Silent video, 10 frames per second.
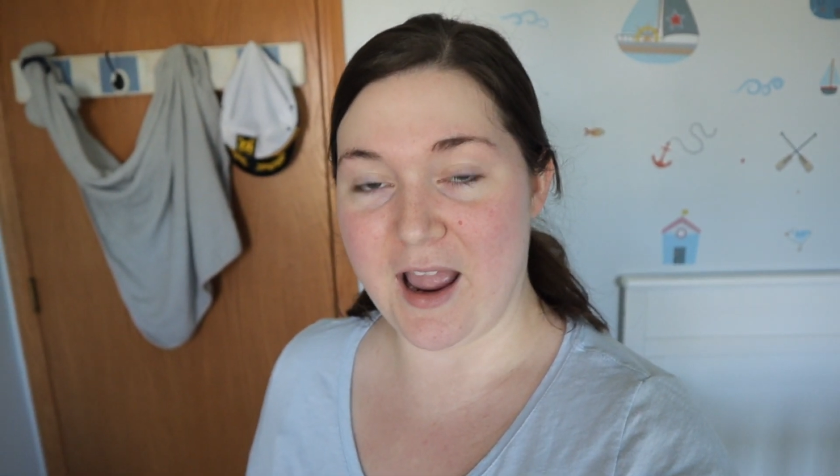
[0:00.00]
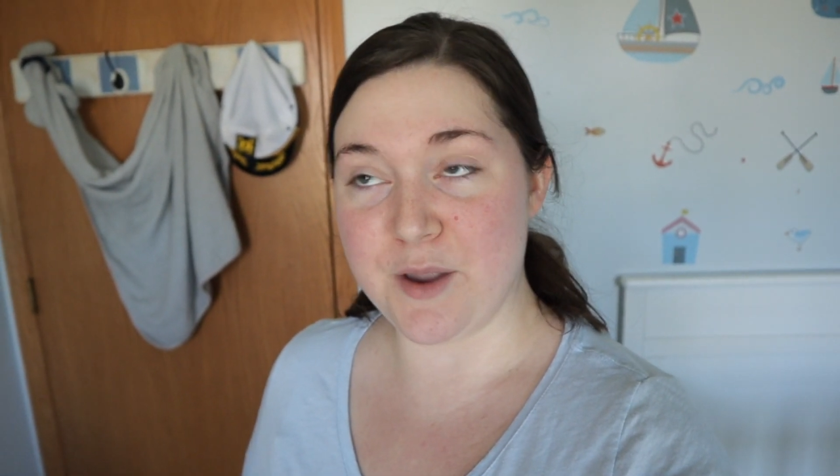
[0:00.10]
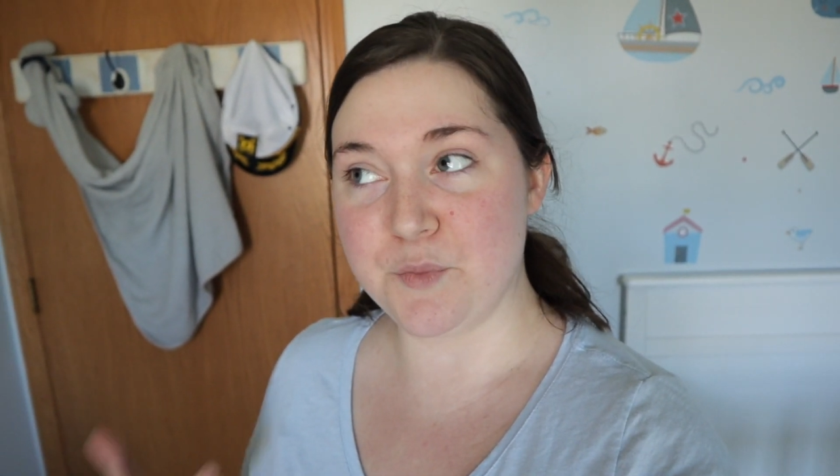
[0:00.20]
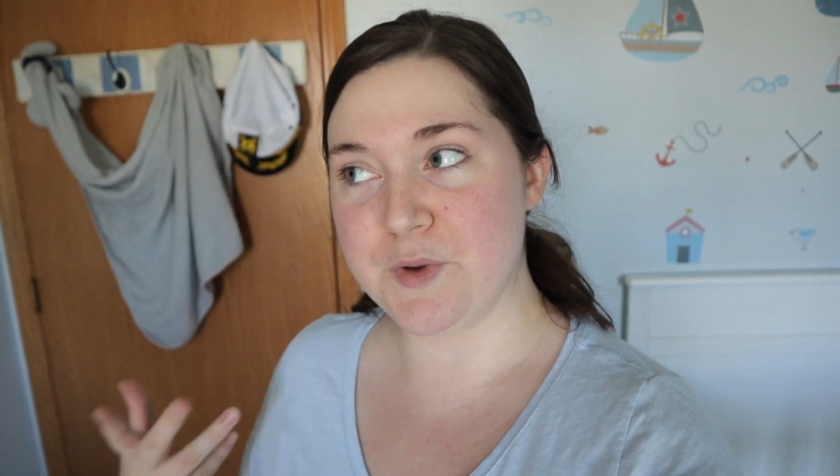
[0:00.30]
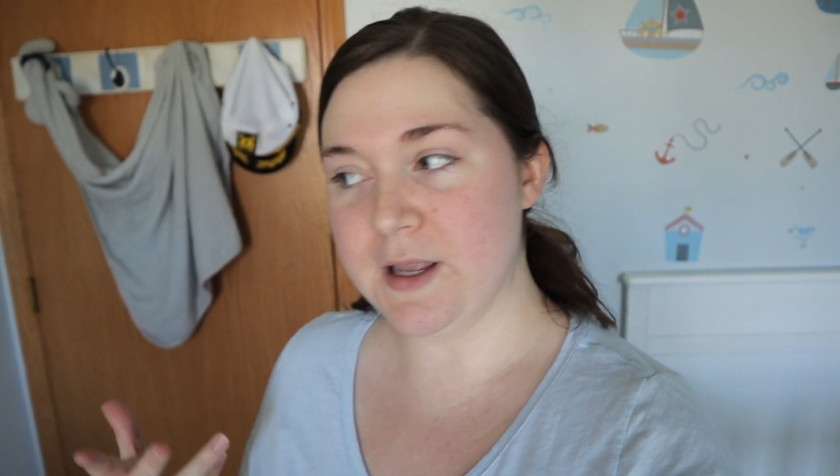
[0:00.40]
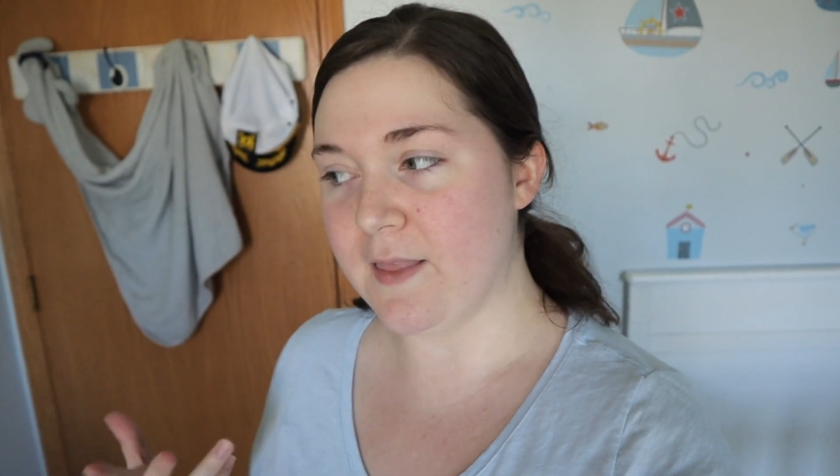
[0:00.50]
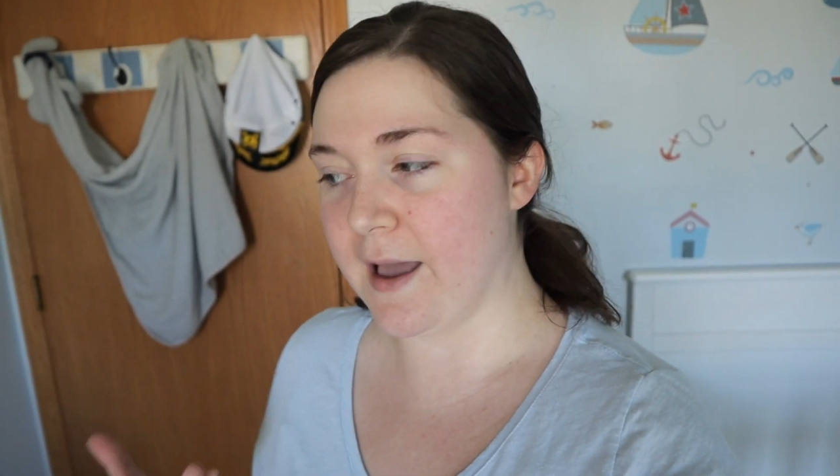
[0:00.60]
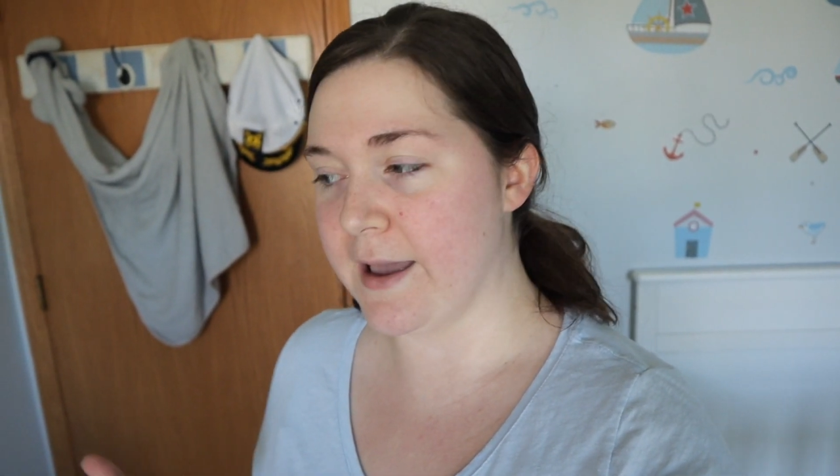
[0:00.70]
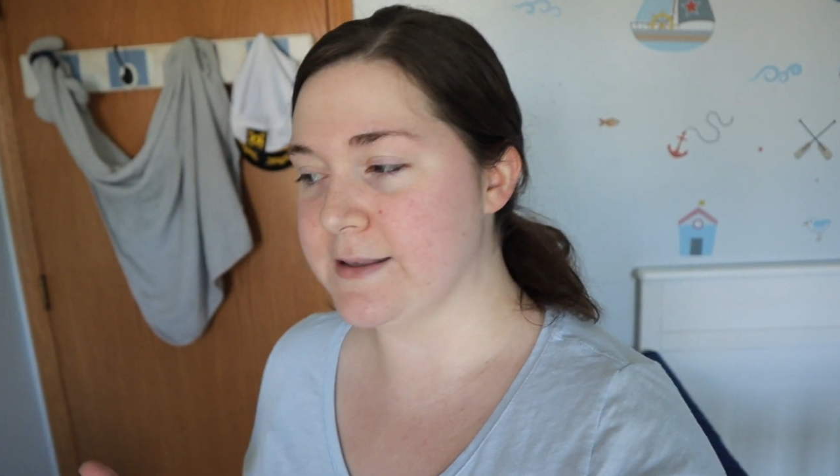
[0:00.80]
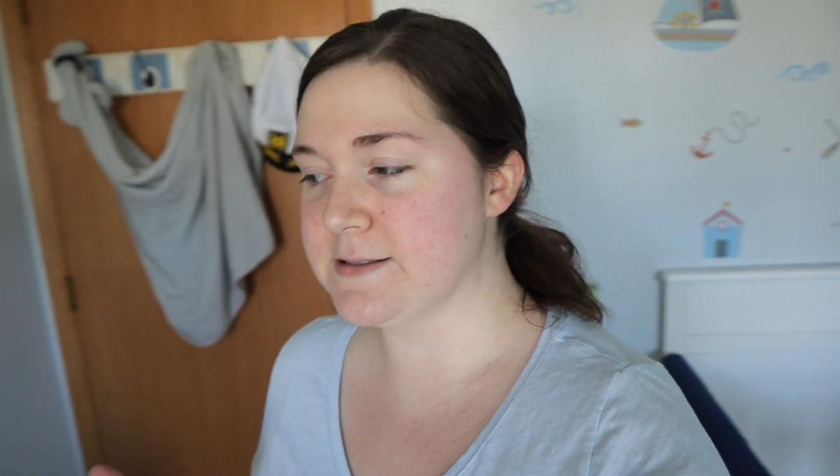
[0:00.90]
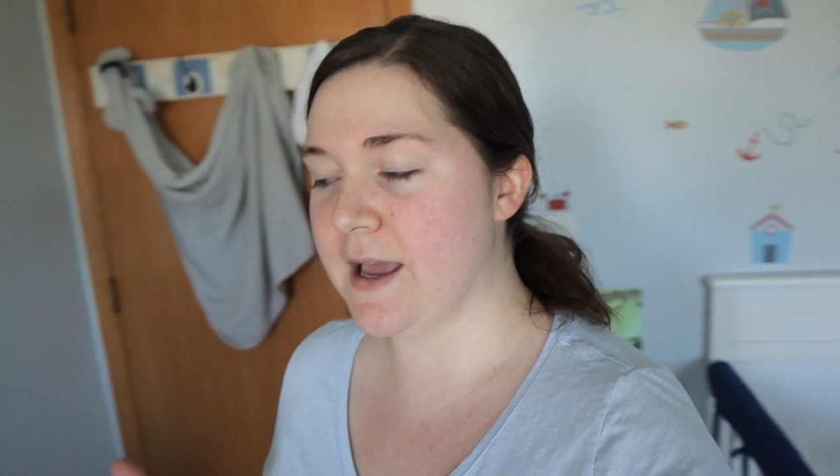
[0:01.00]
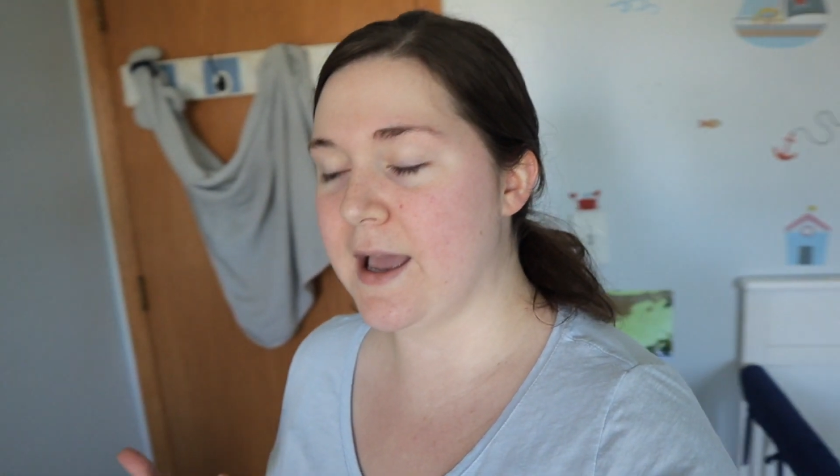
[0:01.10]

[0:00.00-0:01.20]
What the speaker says: I realized